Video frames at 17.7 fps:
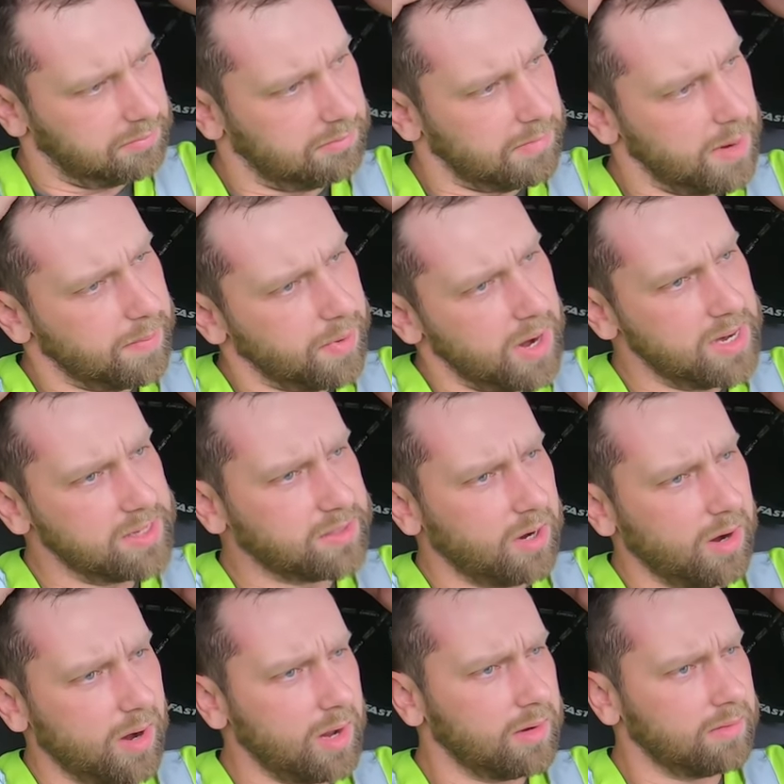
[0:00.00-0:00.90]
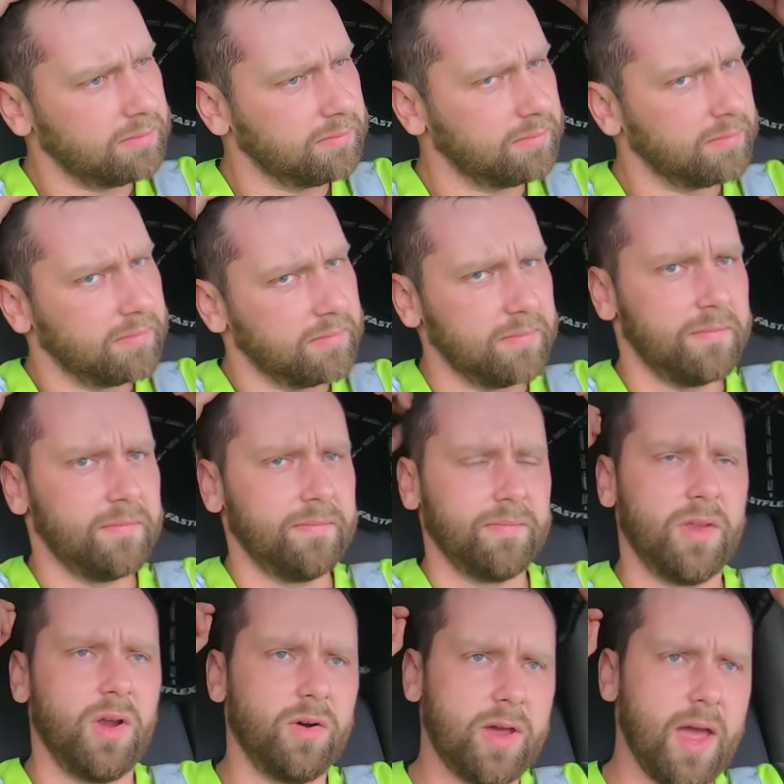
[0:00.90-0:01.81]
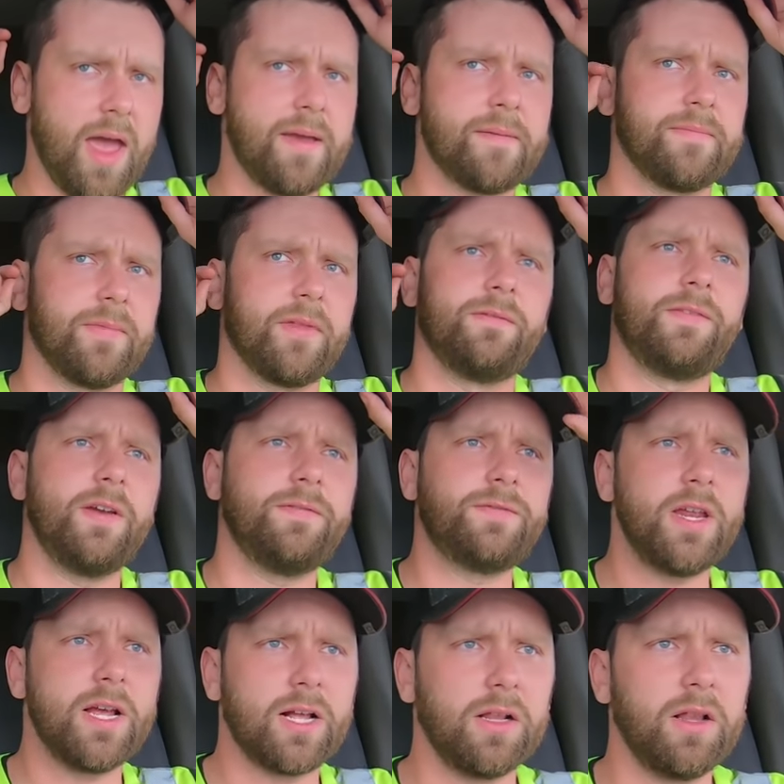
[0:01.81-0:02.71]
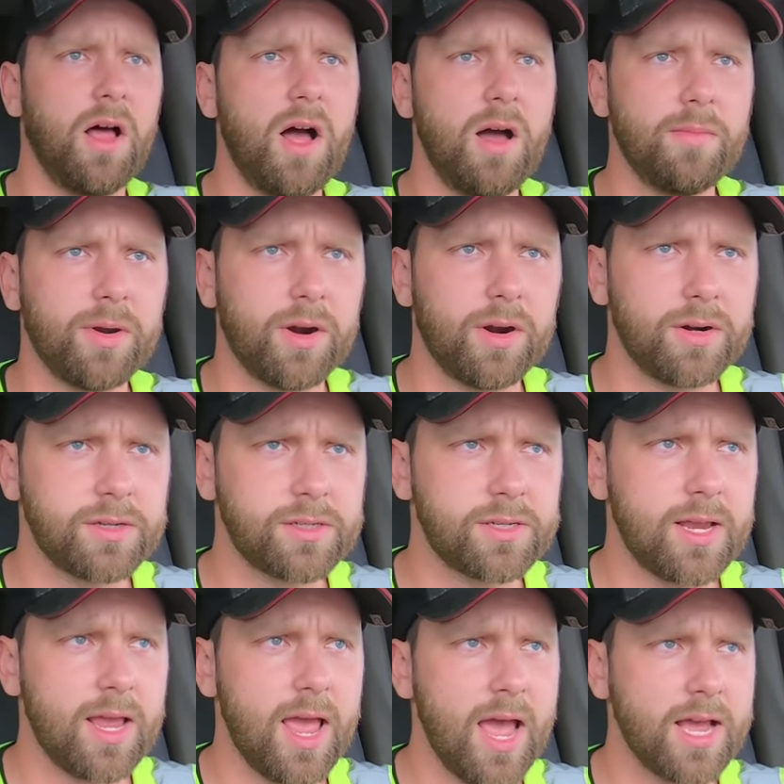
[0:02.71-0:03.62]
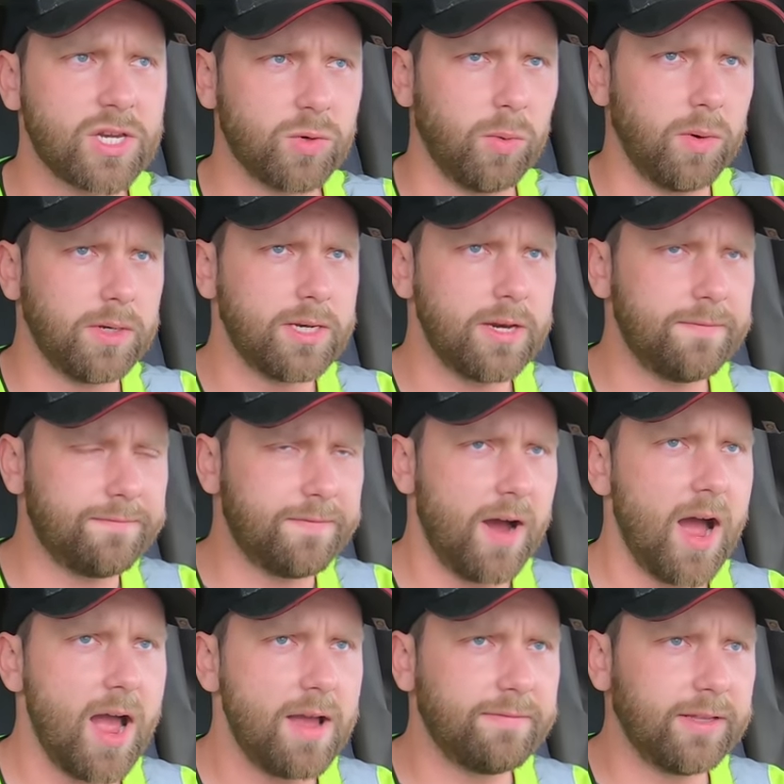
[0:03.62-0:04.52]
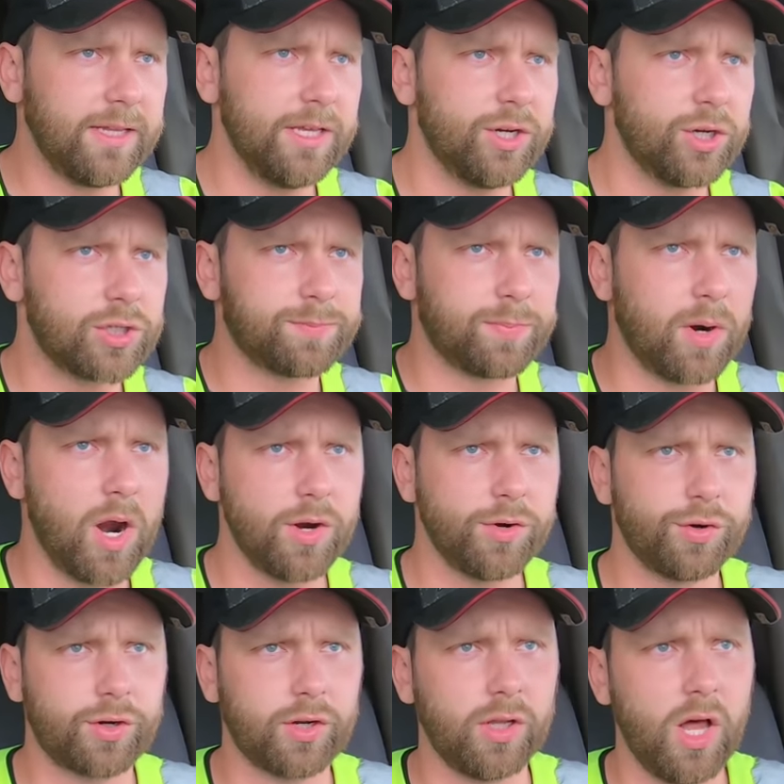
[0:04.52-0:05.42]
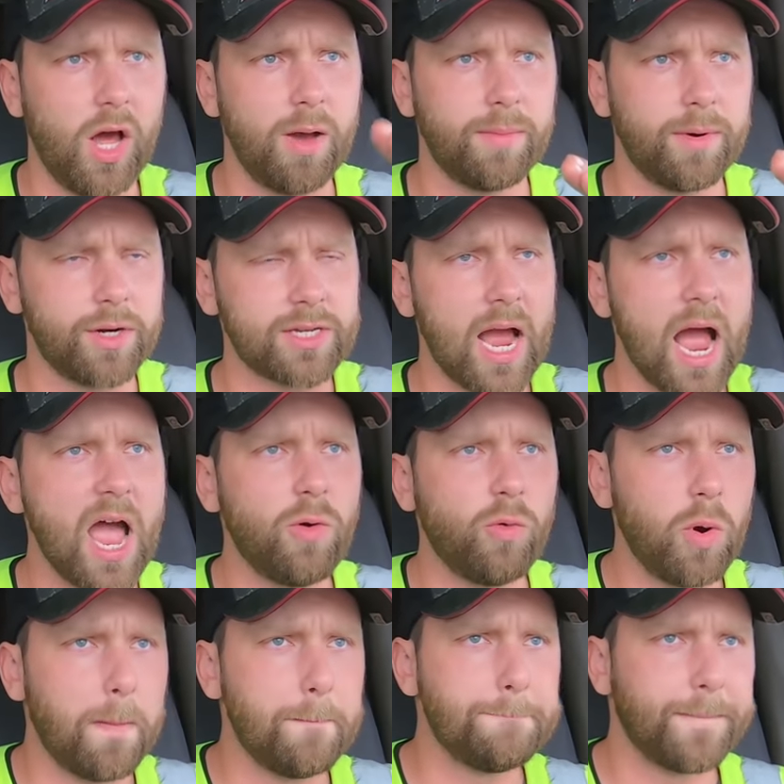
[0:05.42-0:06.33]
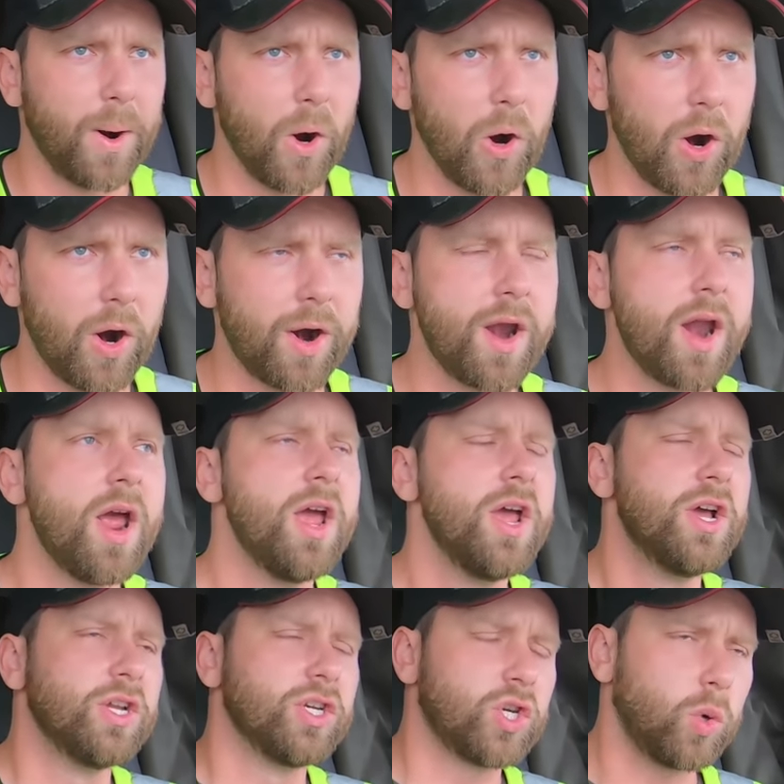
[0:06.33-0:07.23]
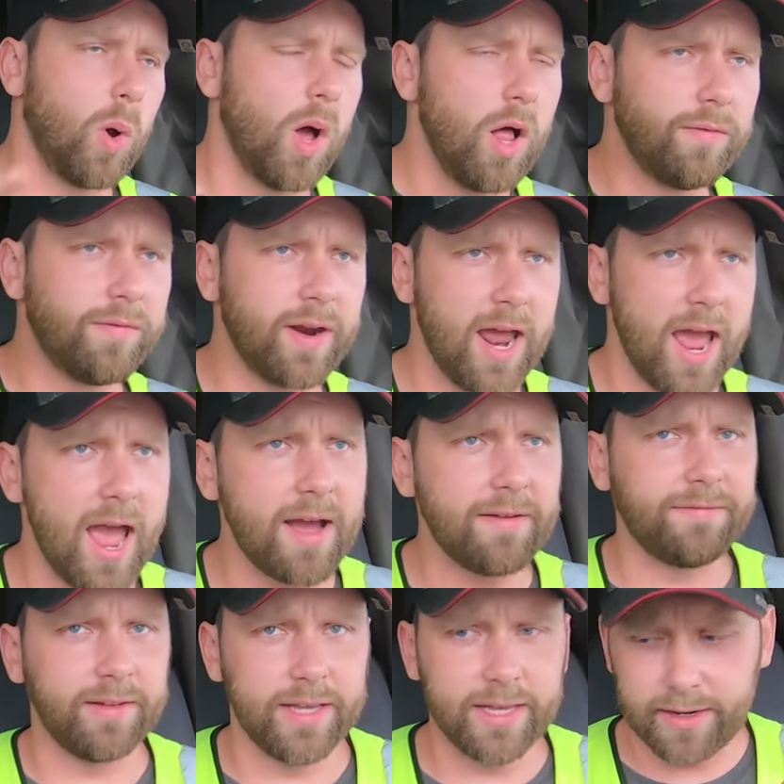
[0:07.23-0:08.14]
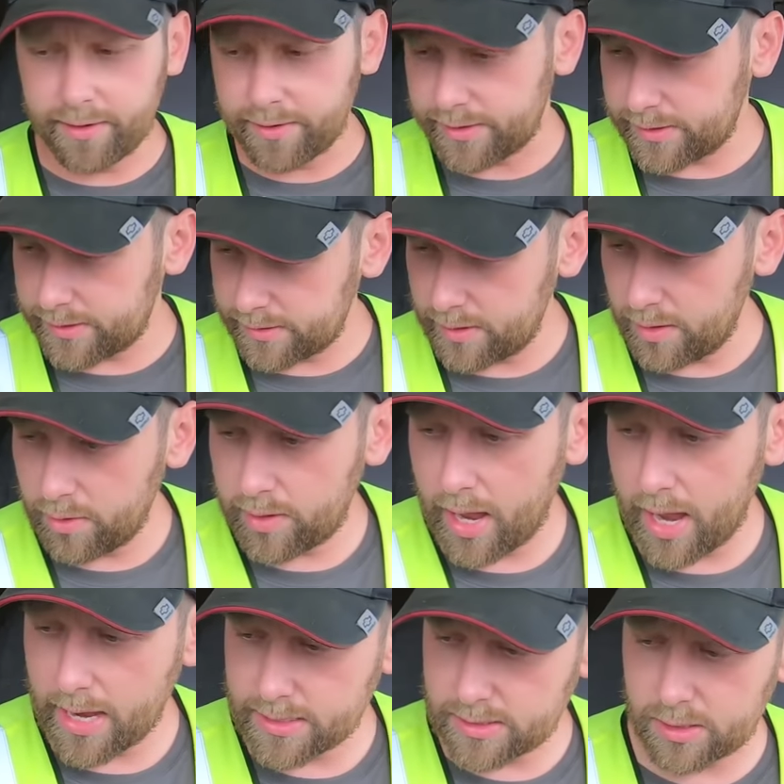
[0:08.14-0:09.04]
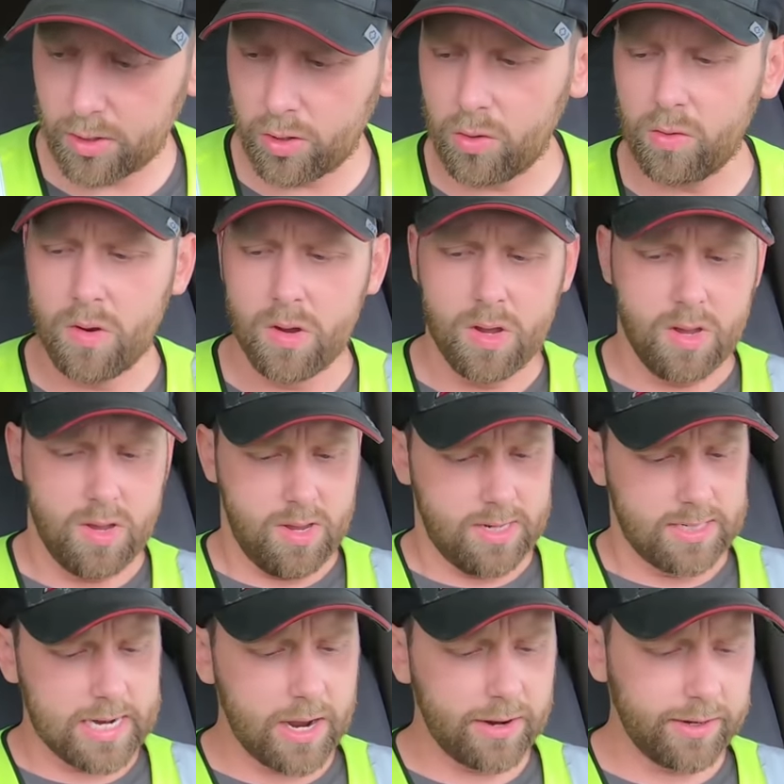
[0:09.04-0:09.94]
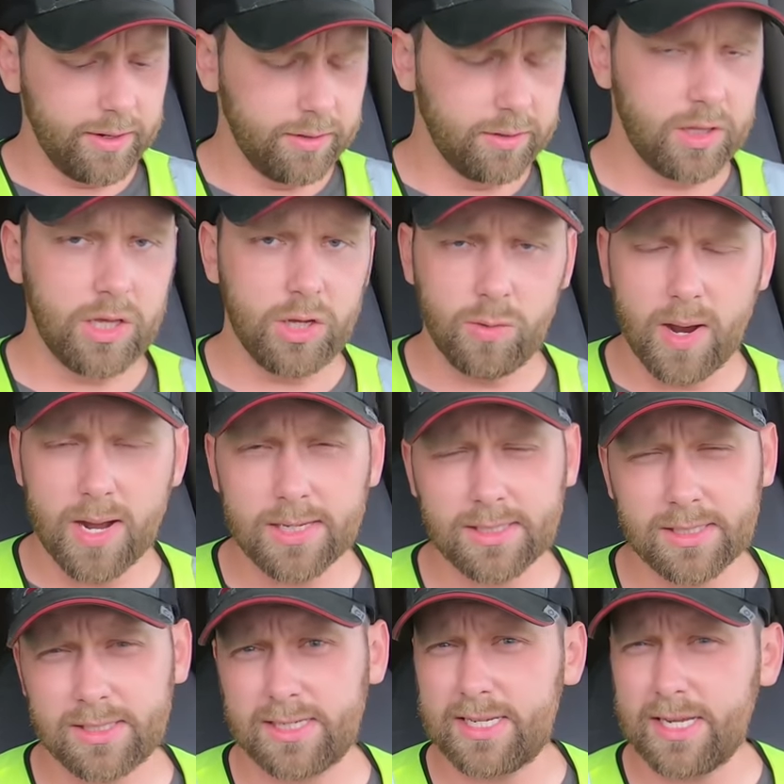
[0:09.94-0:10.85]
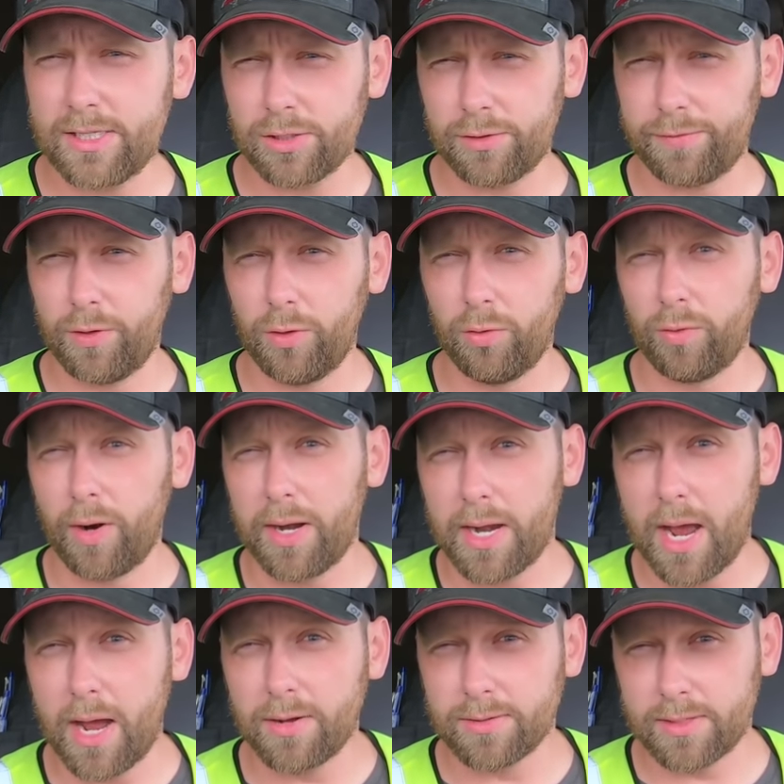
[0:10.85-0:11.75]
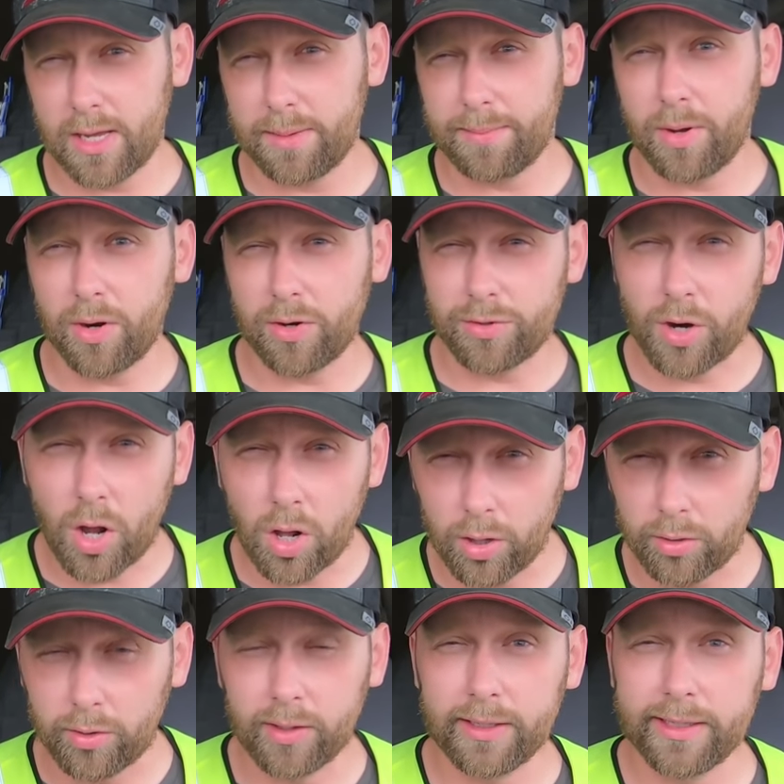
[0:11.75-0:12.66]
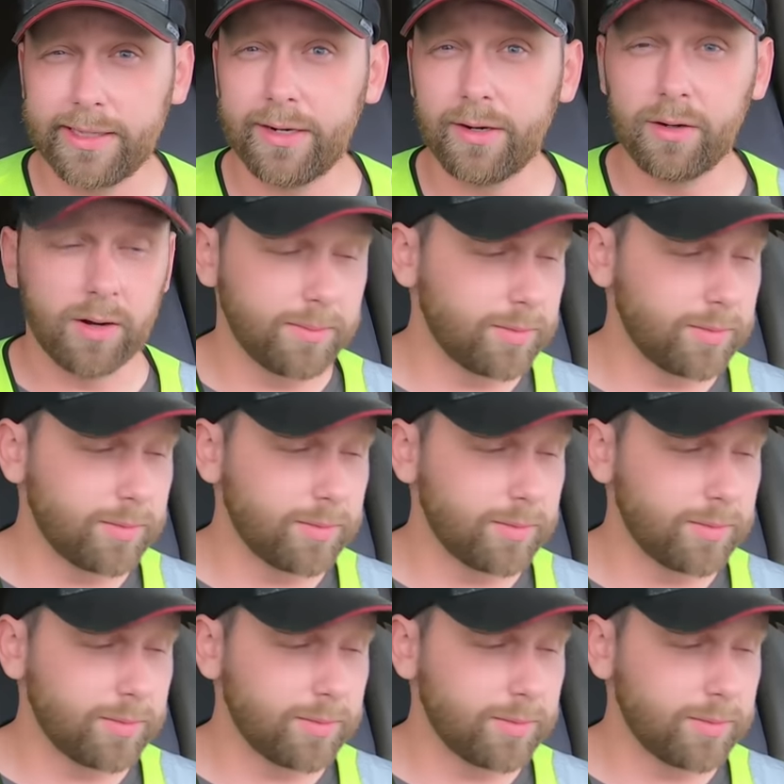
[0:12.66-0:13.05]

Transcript: My brain's hurting. Okay, fifty kilometers at twenty-five liters per one hundred kilometers, I would burn twelve and a half liters. Okay, so down here in the U S, diesel fuel right now is at about a dollar a liter.